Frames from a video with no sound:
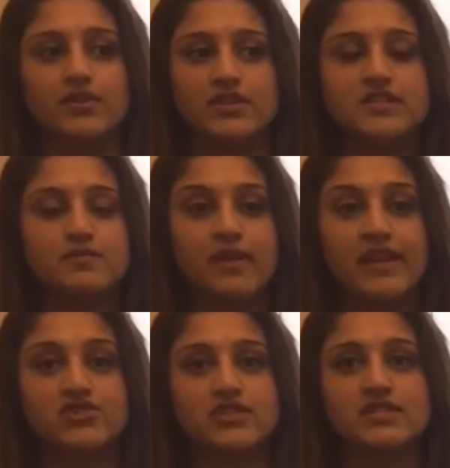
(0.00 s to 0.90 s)
these
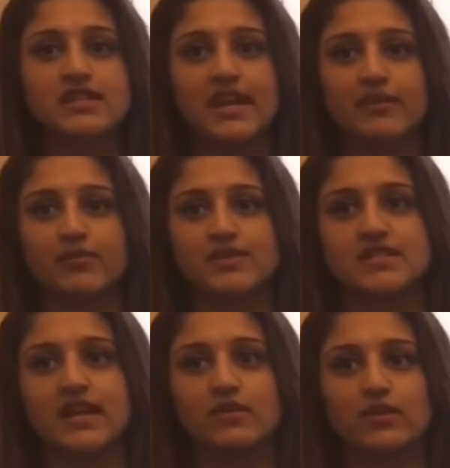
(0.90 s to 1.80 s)
patients can
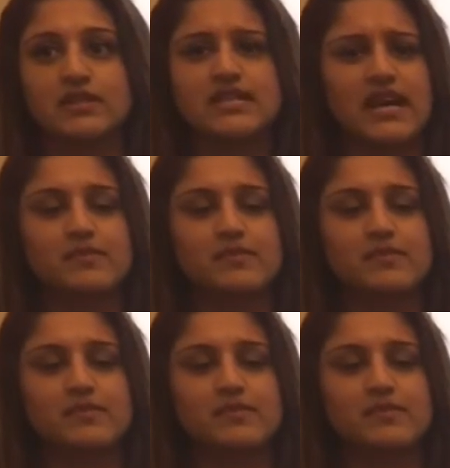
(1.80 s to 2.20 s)
present with